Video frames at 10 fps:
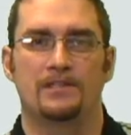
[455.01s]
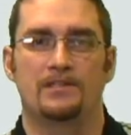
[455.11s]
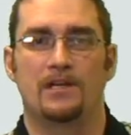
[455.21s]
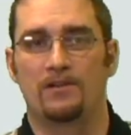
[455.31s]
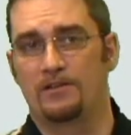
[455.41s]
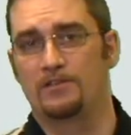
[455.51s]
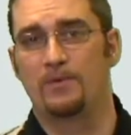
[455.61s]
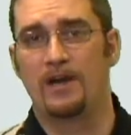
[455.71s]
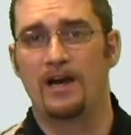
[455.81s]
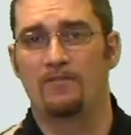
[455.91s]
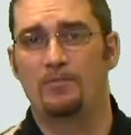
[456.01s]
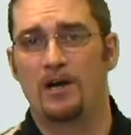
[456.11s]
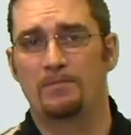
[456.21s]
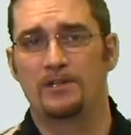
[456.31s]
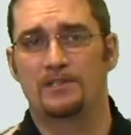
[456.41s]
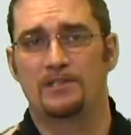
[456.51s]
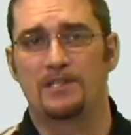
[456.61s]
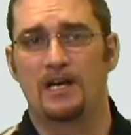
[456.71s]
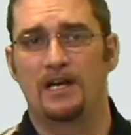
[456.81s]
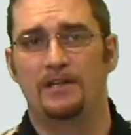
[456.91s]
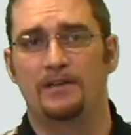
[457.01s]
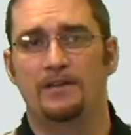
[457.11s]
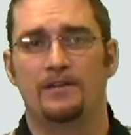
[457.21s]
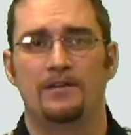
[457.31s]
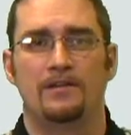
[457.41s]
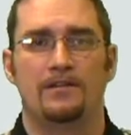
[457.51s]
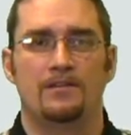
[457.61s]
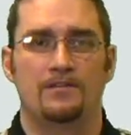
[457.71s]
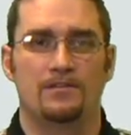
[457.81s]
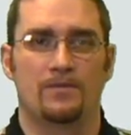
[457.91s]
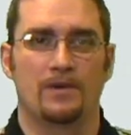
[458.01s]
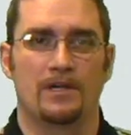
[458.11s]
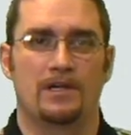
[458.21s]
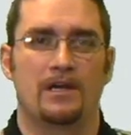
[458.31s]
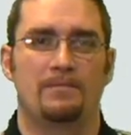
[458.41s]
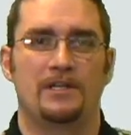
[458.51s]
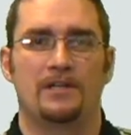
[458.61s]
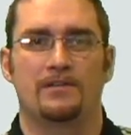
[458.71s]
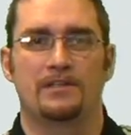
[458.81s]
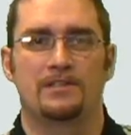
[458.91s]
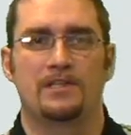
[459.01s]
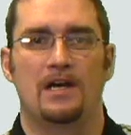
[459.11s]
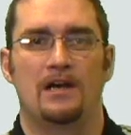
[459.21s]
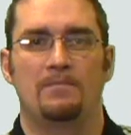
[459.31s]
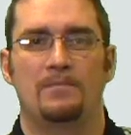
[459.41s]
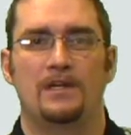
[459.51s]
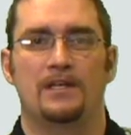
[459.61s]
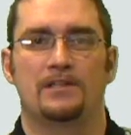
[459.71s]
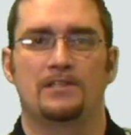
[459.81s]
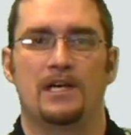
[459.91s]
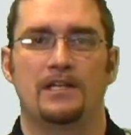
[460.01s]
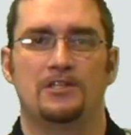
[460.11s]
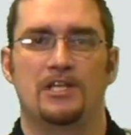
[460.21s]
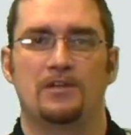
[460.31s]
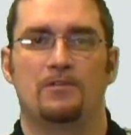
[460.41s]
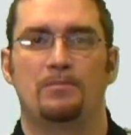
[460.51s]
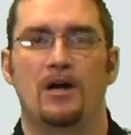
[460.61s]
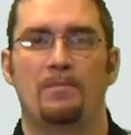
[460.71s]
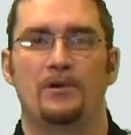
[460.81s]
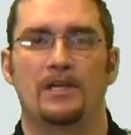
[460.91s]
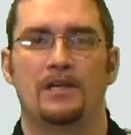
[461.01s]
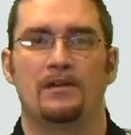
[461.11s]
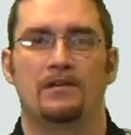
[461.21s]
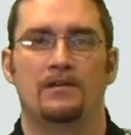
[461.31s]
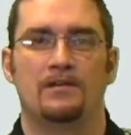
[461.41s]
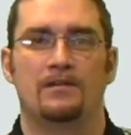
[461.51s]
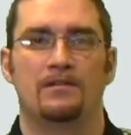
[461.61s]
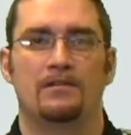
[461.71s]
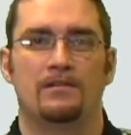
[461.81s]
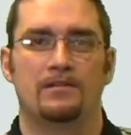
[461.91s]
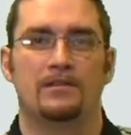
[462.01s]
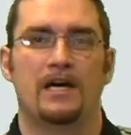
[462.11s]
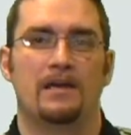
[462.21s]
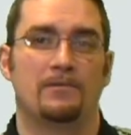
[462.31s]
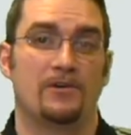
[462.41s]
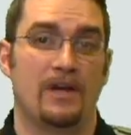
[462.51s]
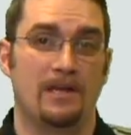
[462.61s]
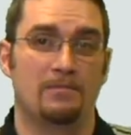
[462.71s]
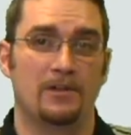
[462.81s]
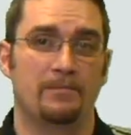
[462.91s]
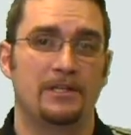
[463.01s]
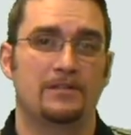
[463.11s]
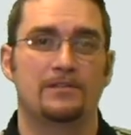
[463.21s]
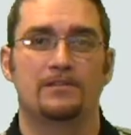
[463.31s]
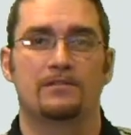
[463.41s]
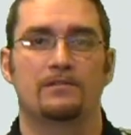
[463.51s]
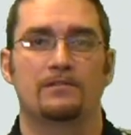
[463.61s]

It's telling us we don't have properties assigned. So we're gonna come in here this time and assign a channel property diameter eight millimeters.